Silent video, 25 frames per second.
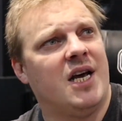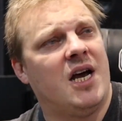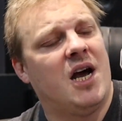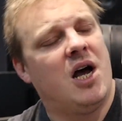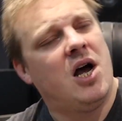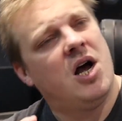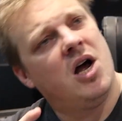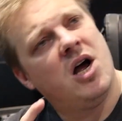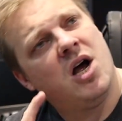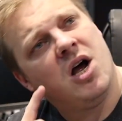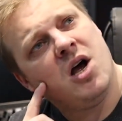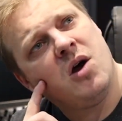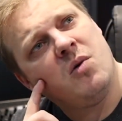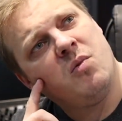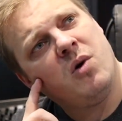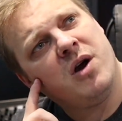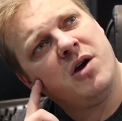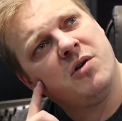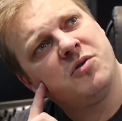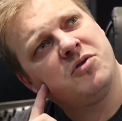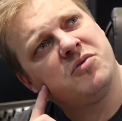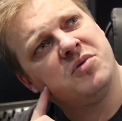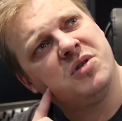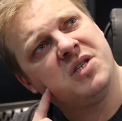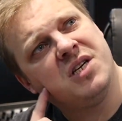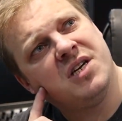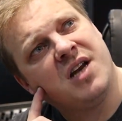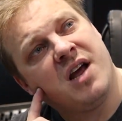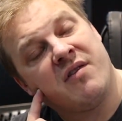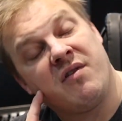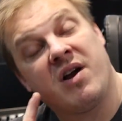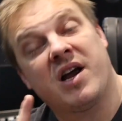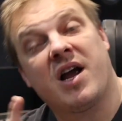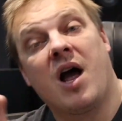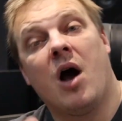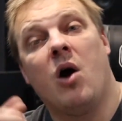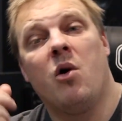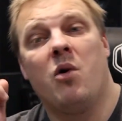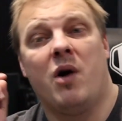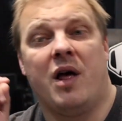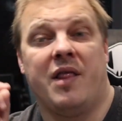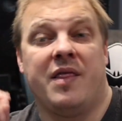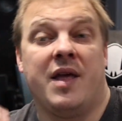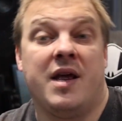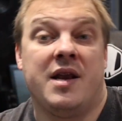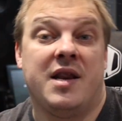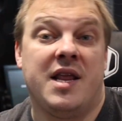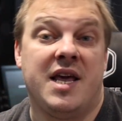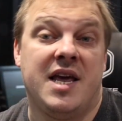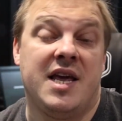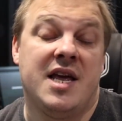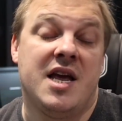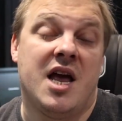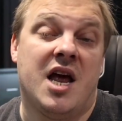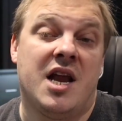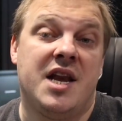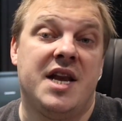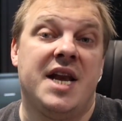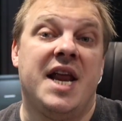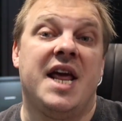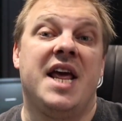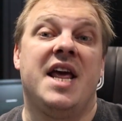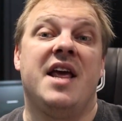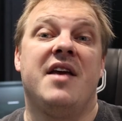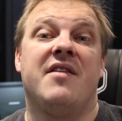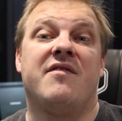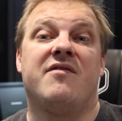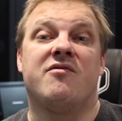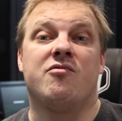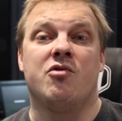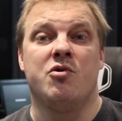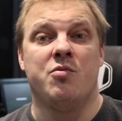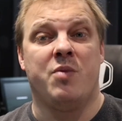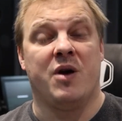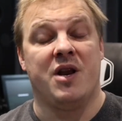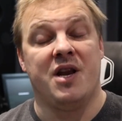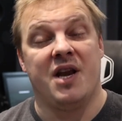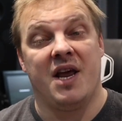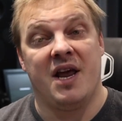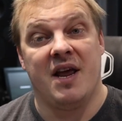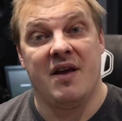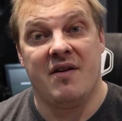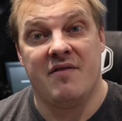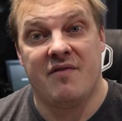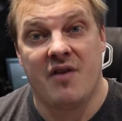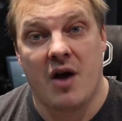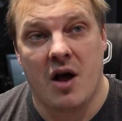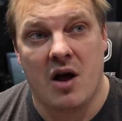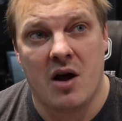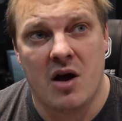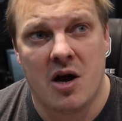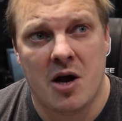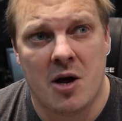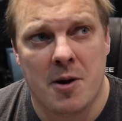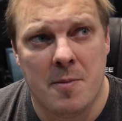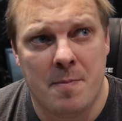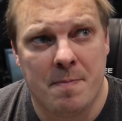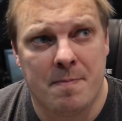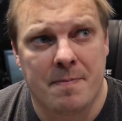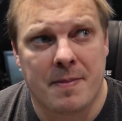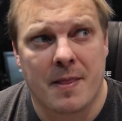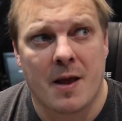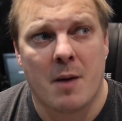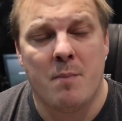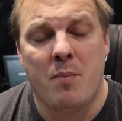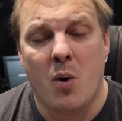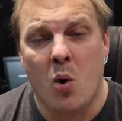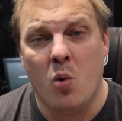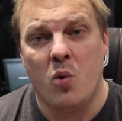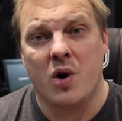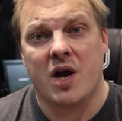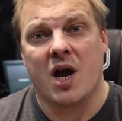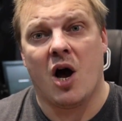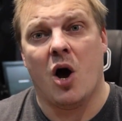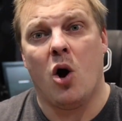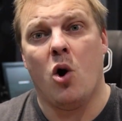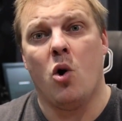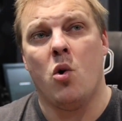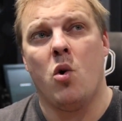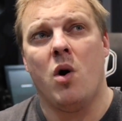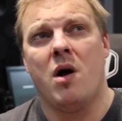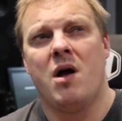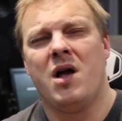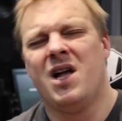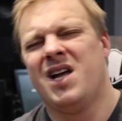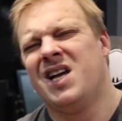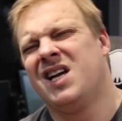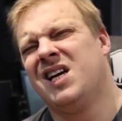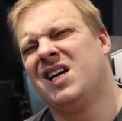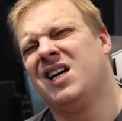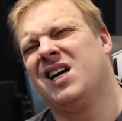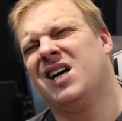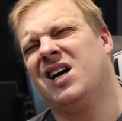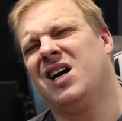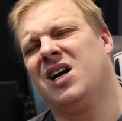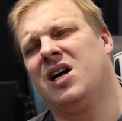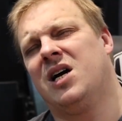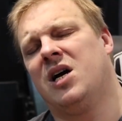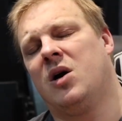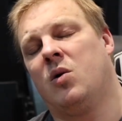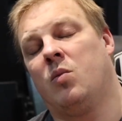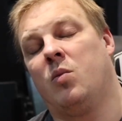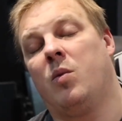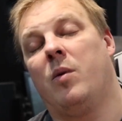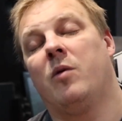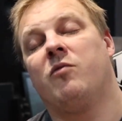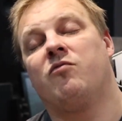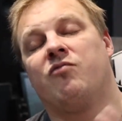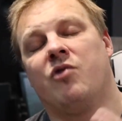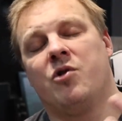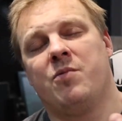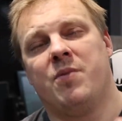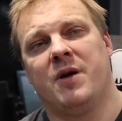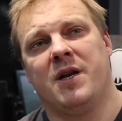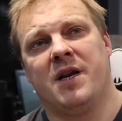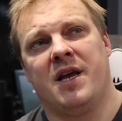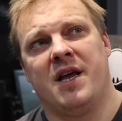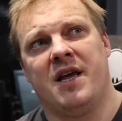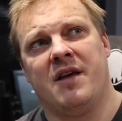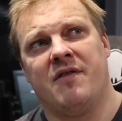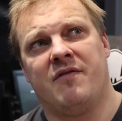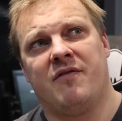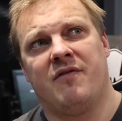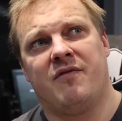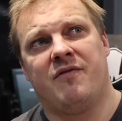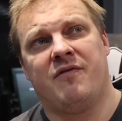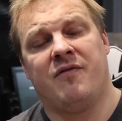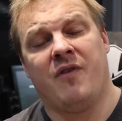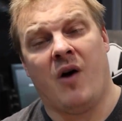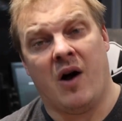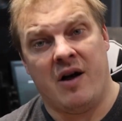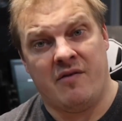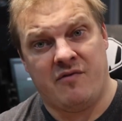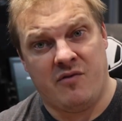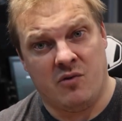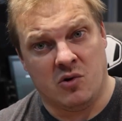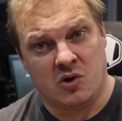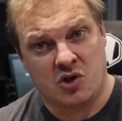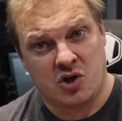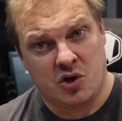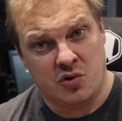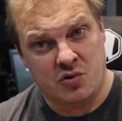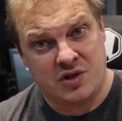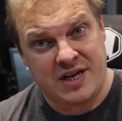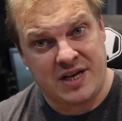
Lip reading: What else was in that rack? Oh, and then the Rupert Neve Portico Rupert Neve 542